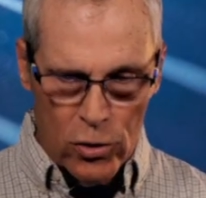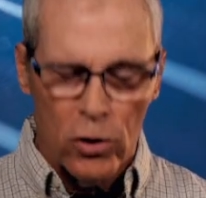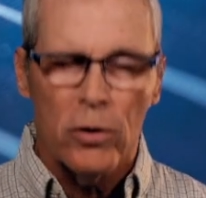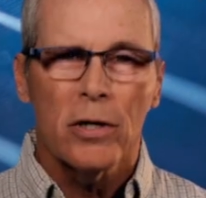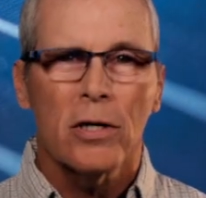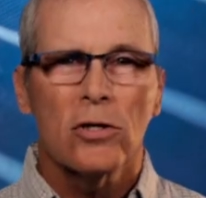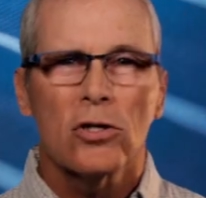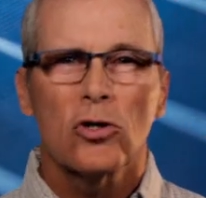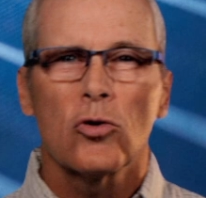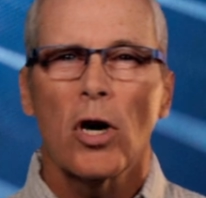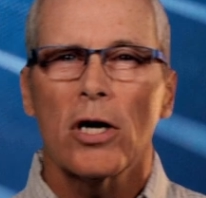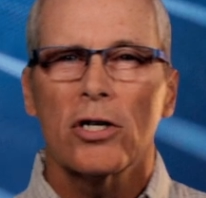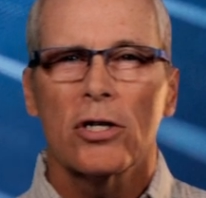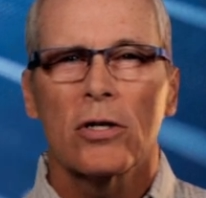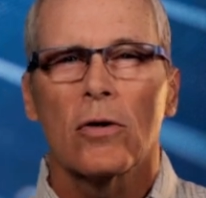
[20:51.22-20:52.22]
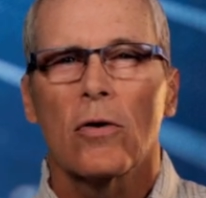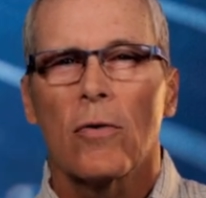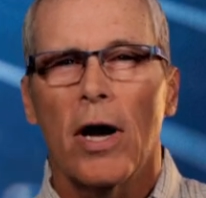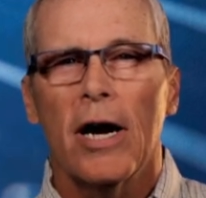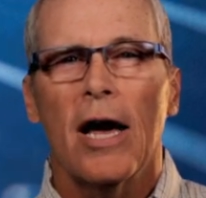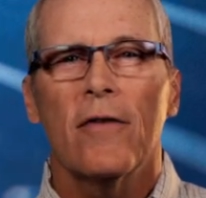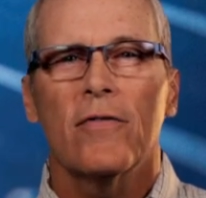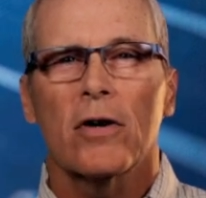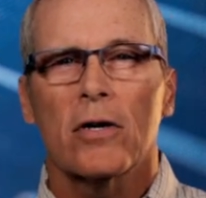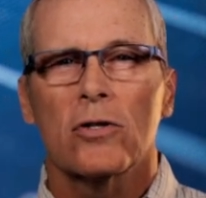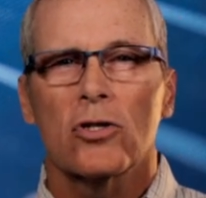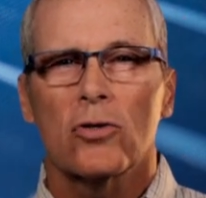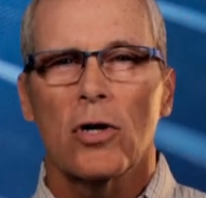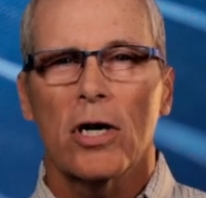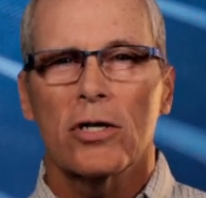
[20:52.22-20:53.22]
during construction or right after
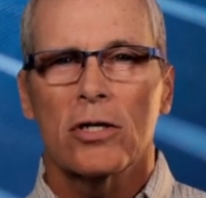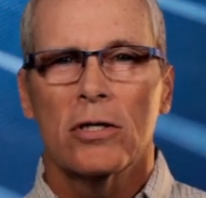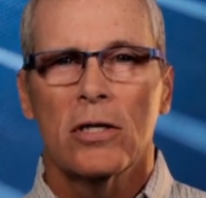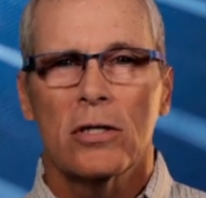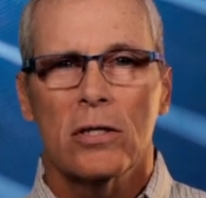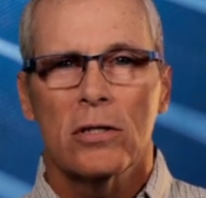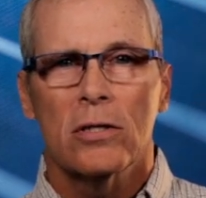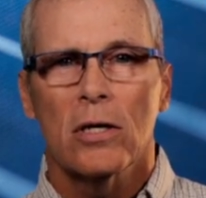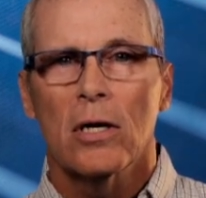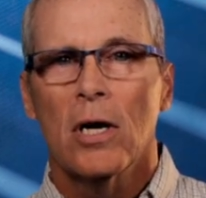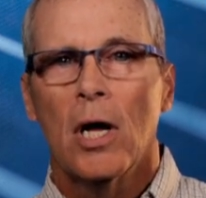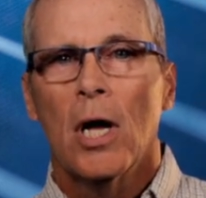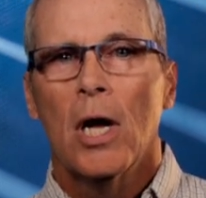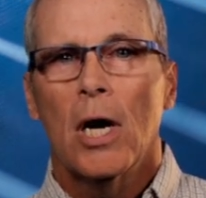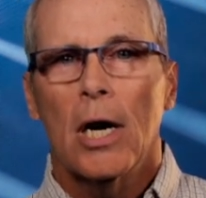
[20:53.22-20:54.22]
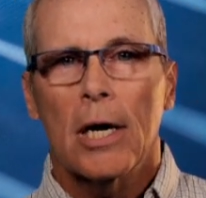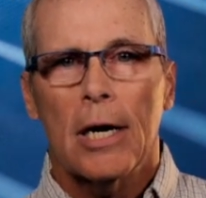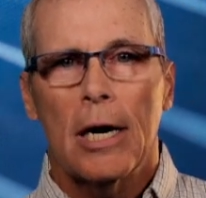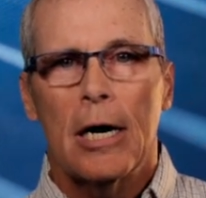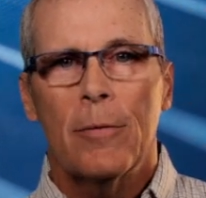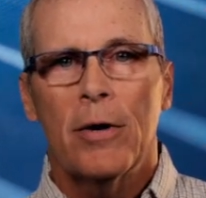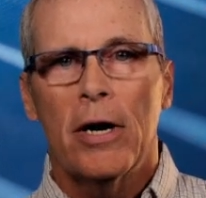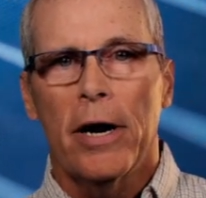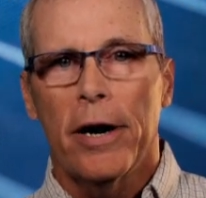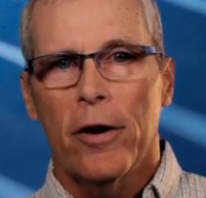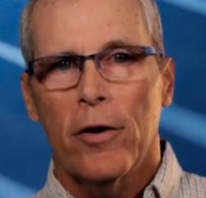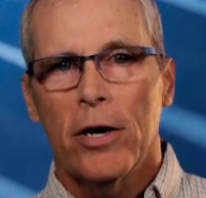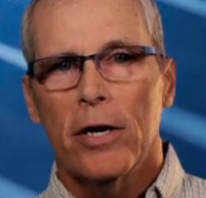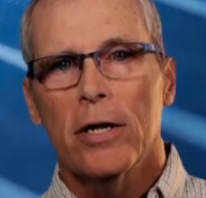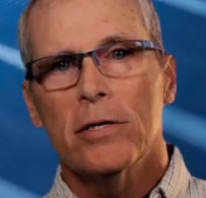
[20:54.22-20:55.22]
construction. This is a common
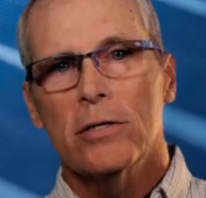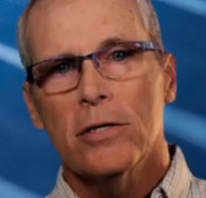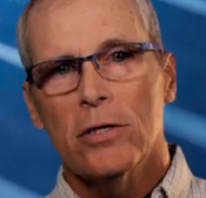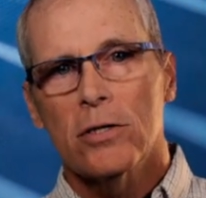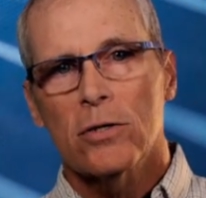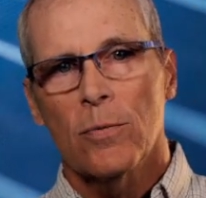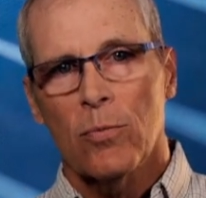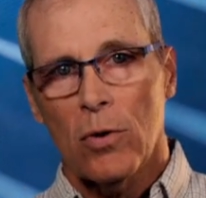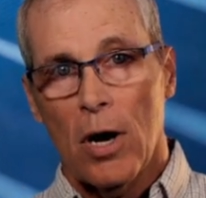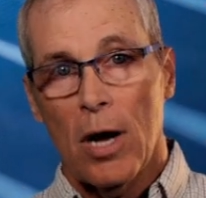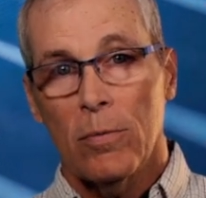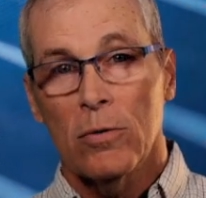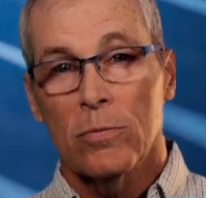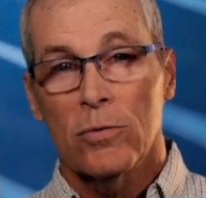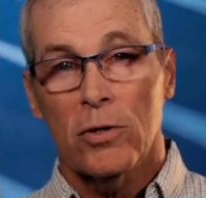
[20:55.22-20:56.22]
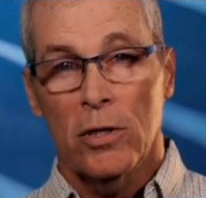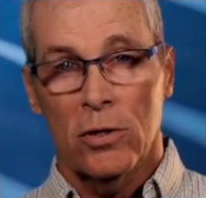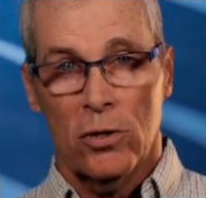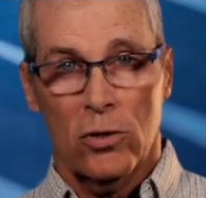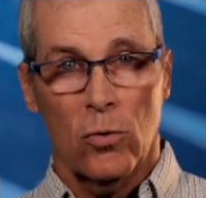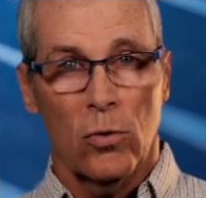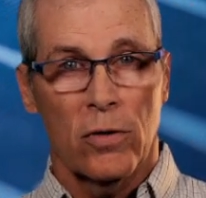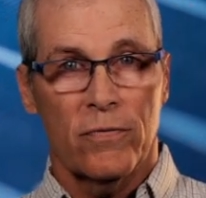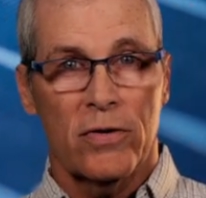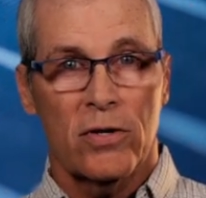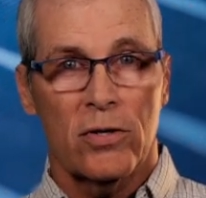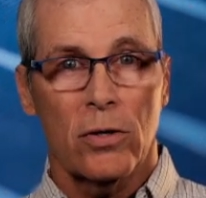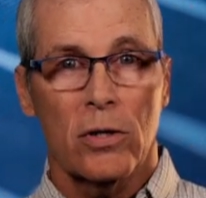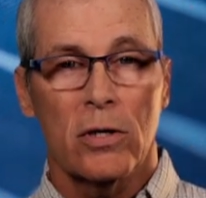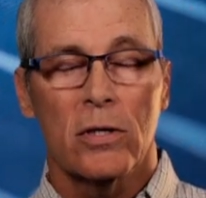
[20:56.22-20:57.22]
area to see some problems in solar
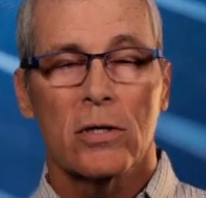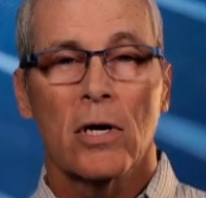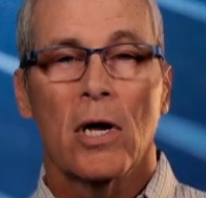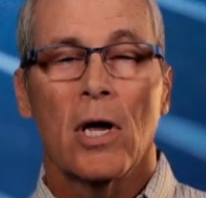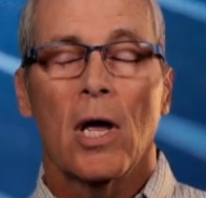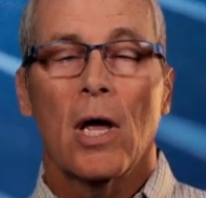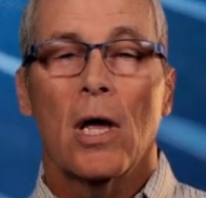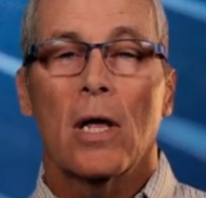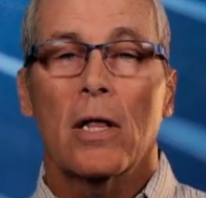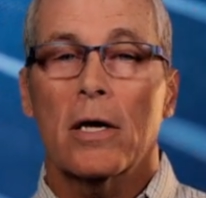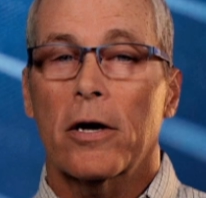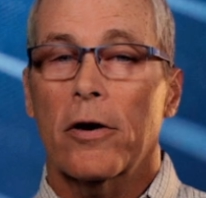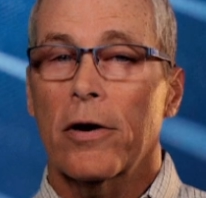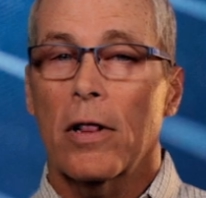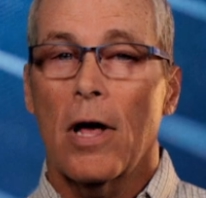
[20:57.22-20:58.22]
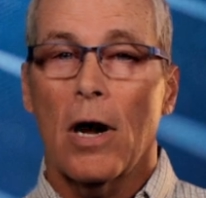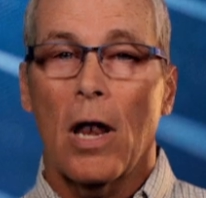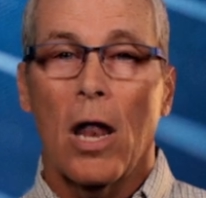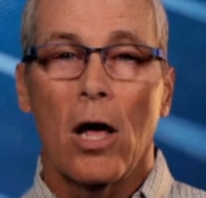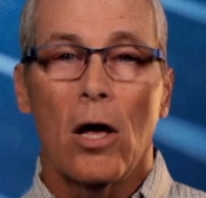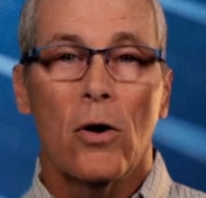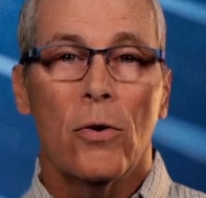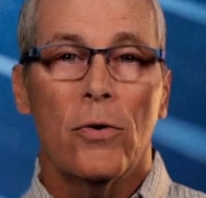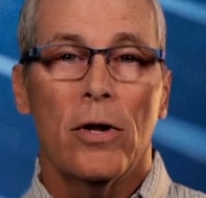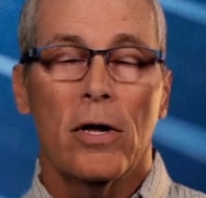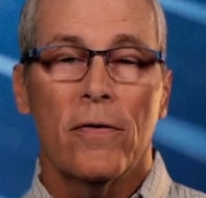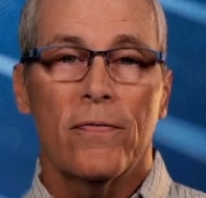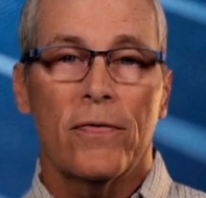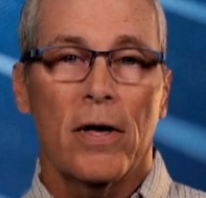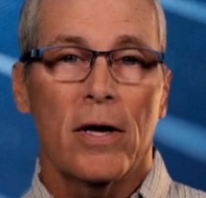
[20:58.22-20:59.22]
facilities. They carry a lot of load.
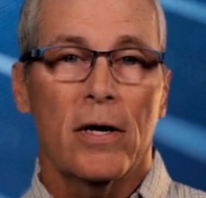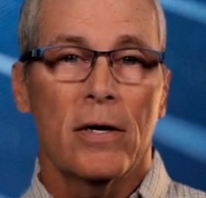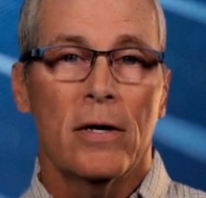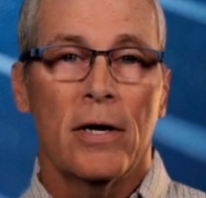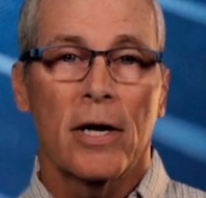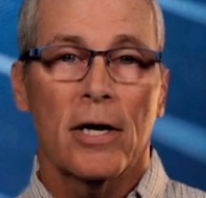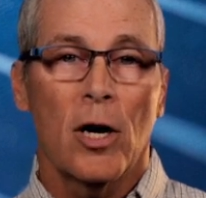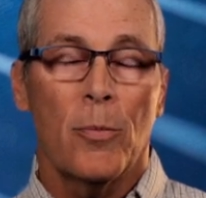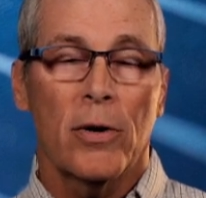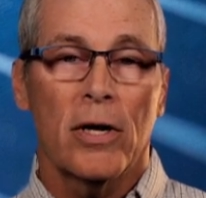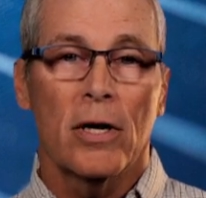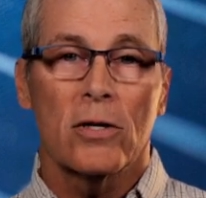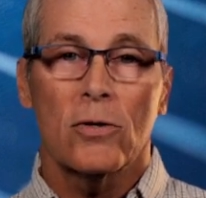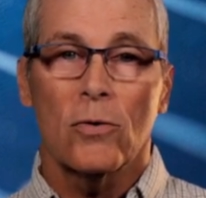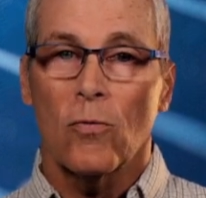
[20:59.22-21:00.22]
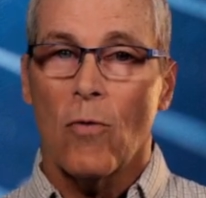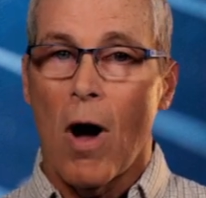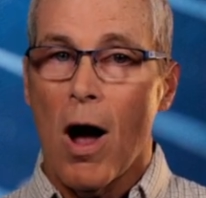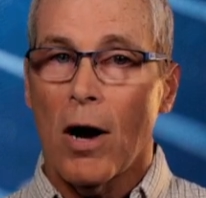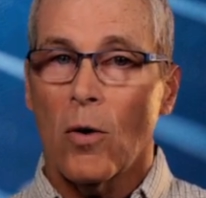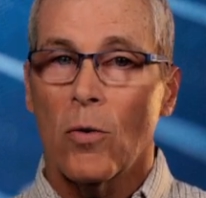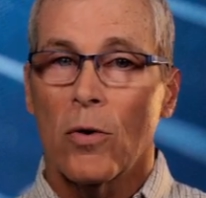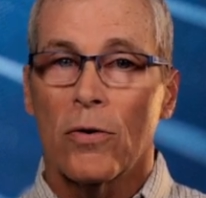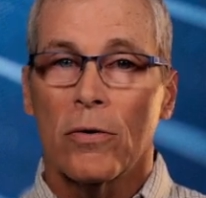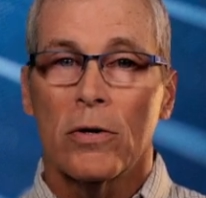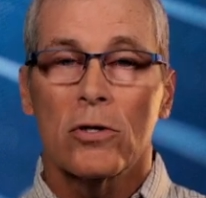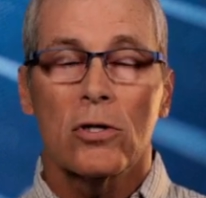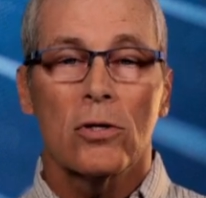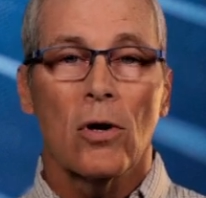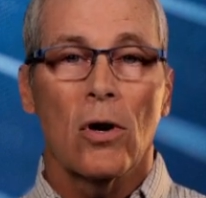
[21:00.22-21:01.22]
If they nick up against a rock when they're
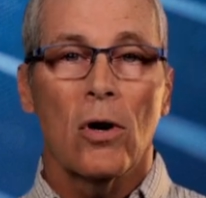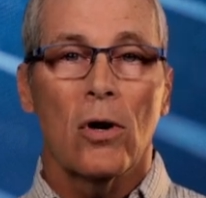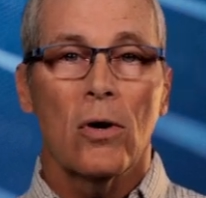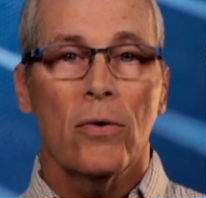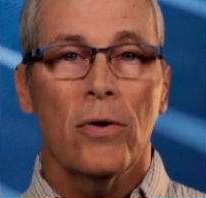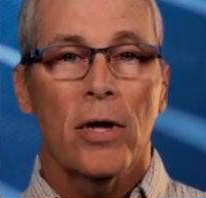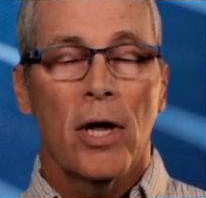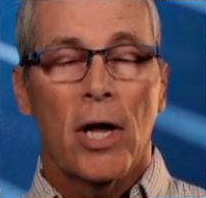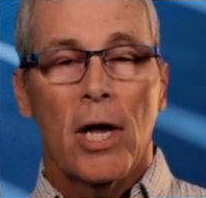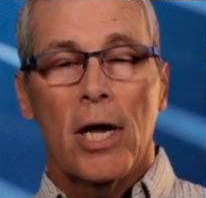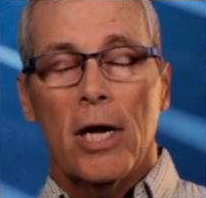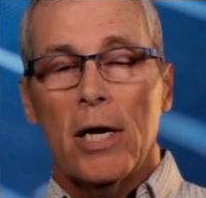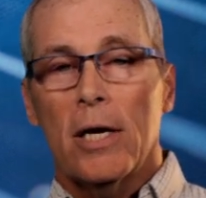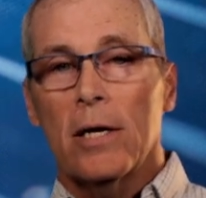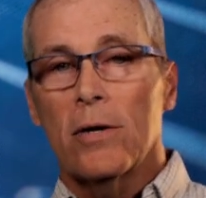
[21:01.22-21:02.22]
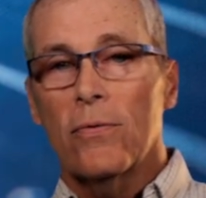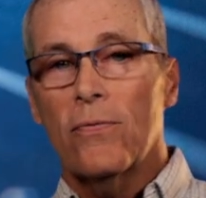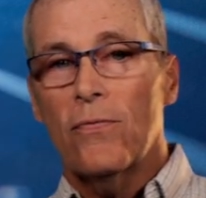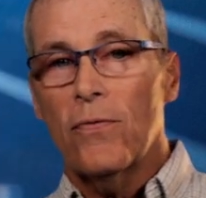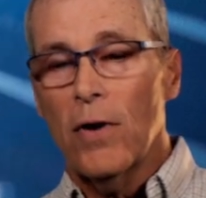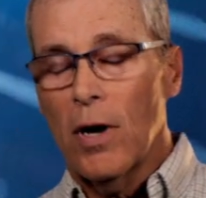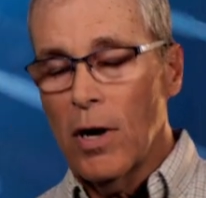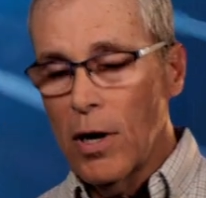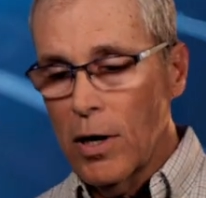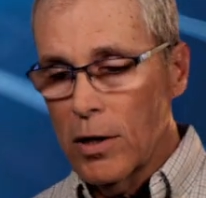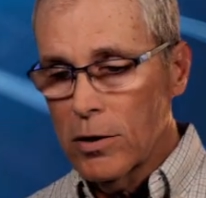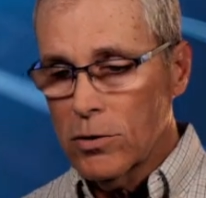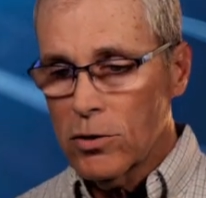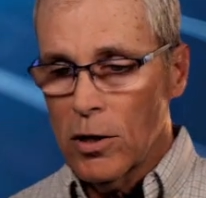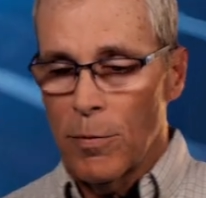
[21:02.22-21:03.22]
installed, if
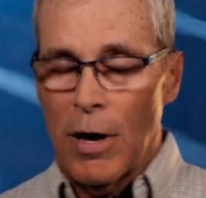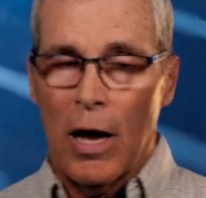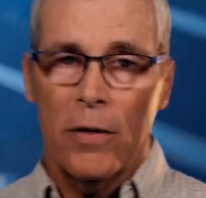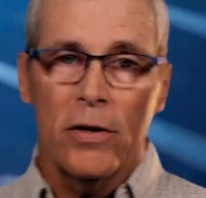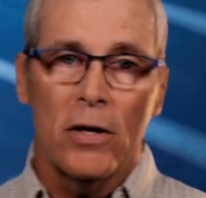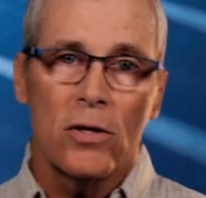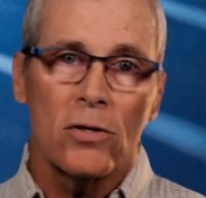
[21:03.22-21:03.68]
somehow the